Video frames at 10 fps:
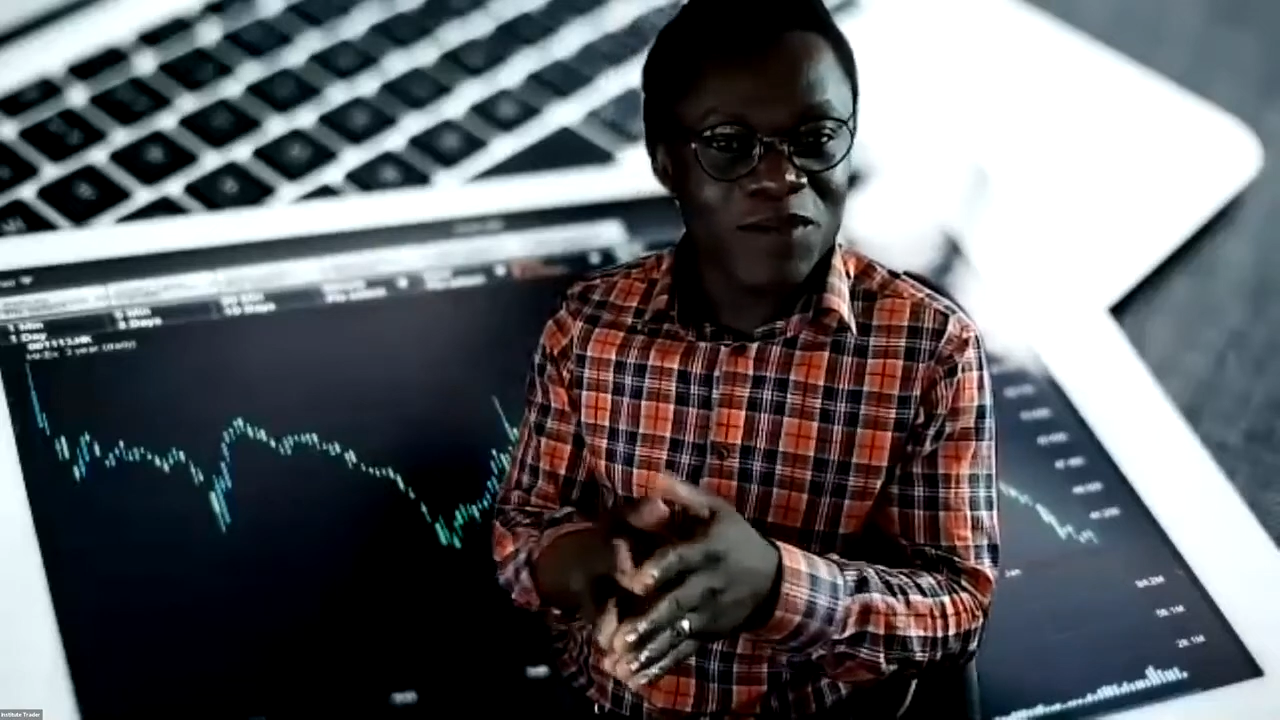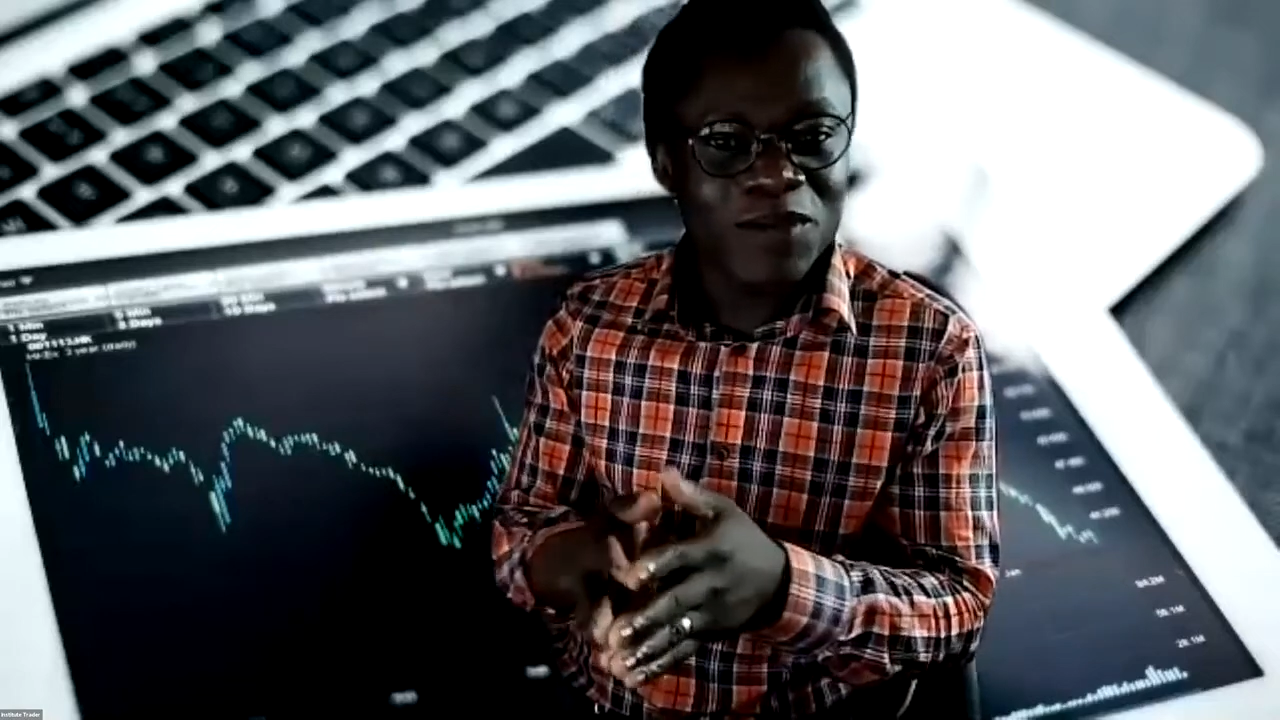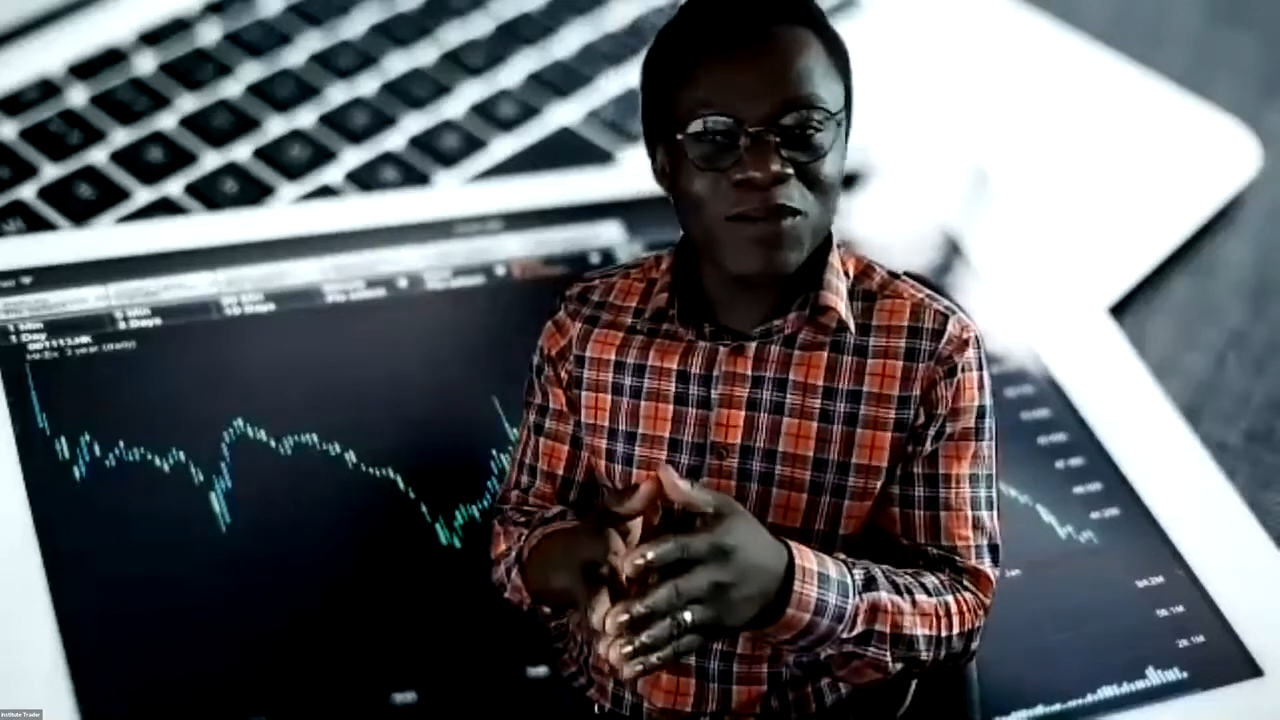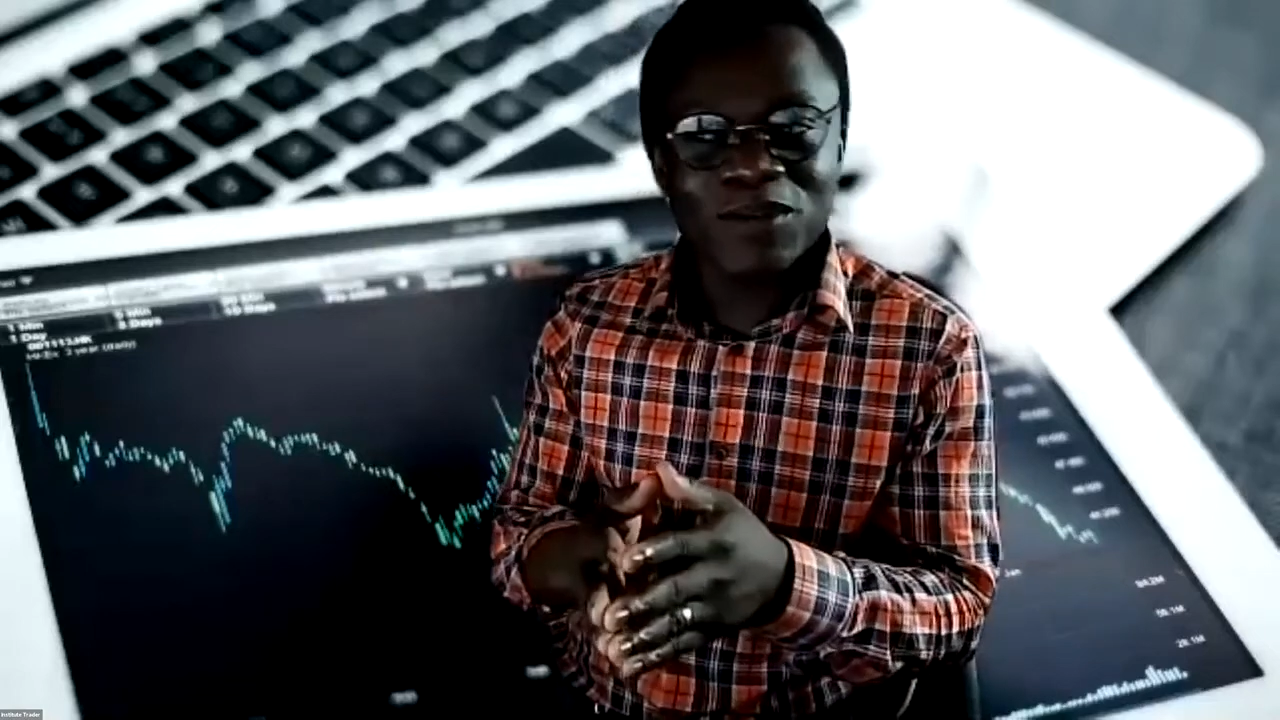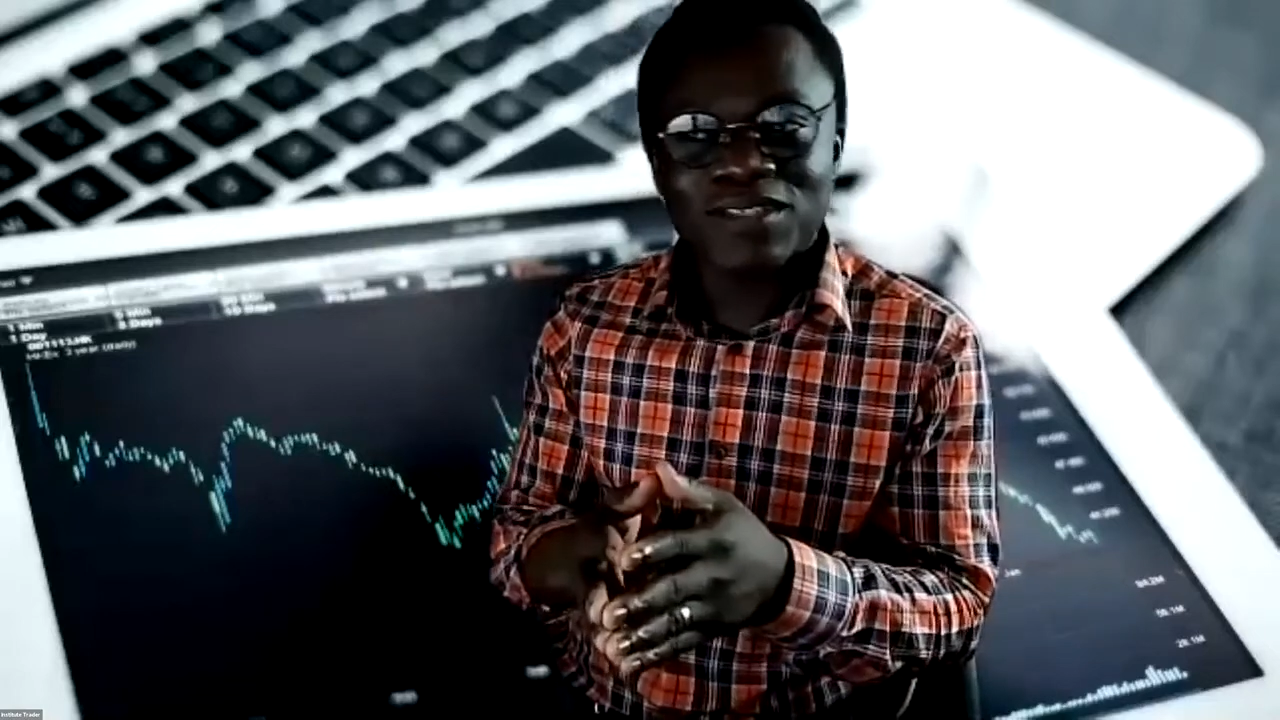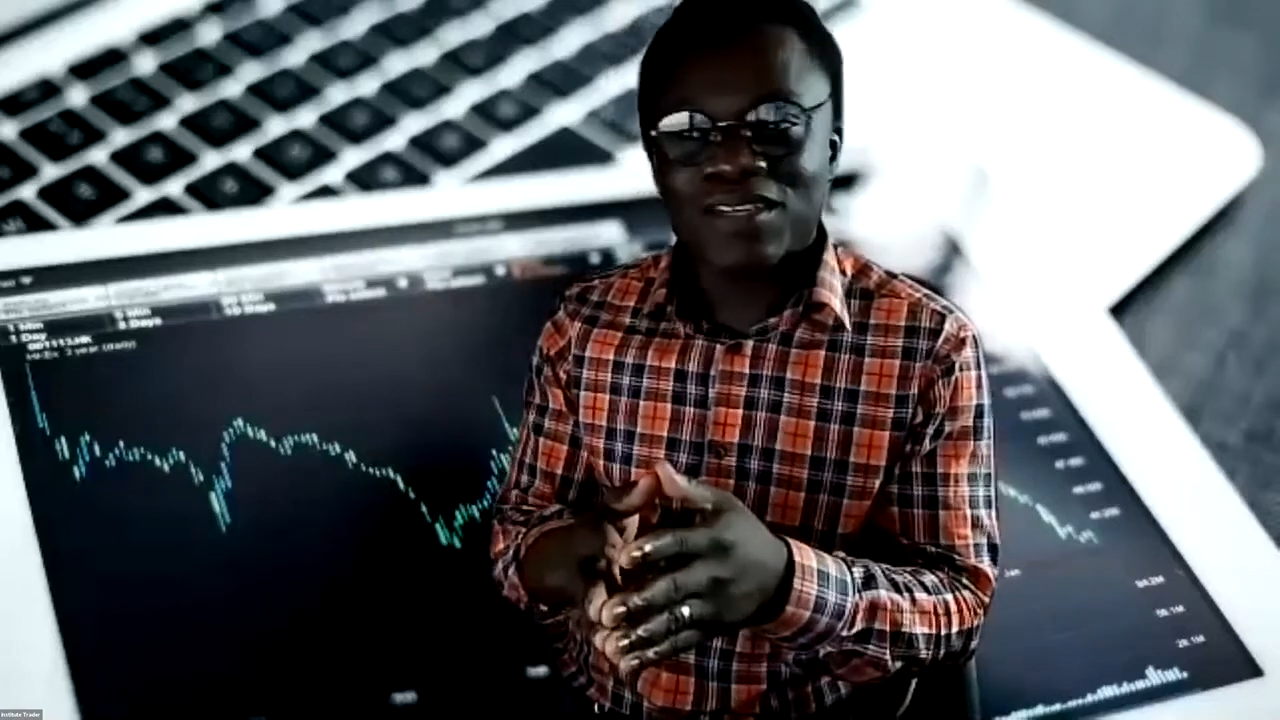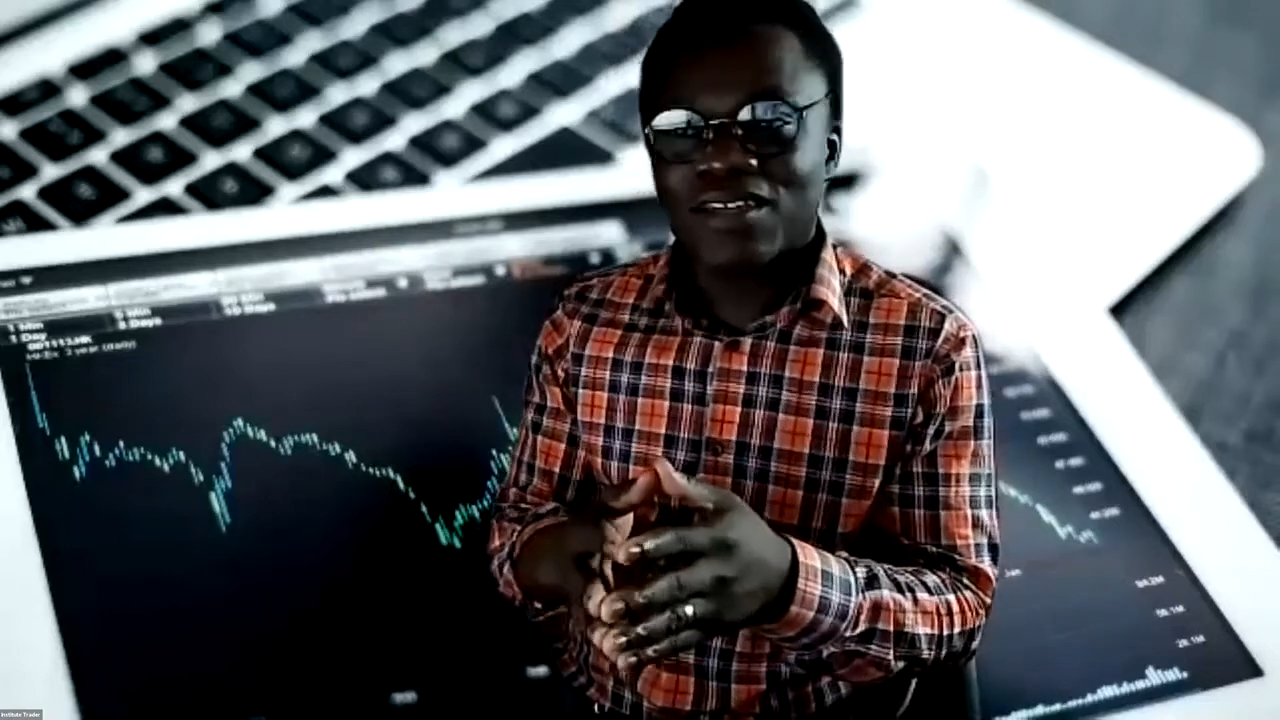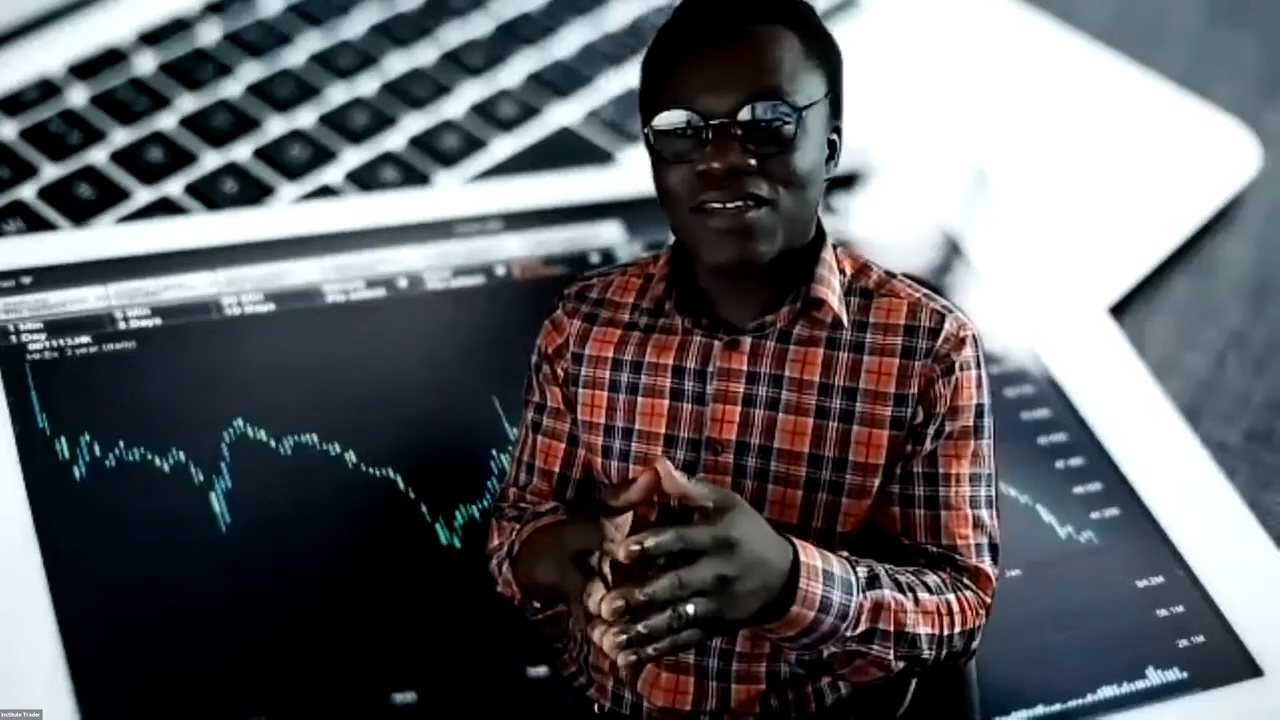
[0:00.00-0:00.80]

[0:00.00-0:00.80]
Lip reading: Because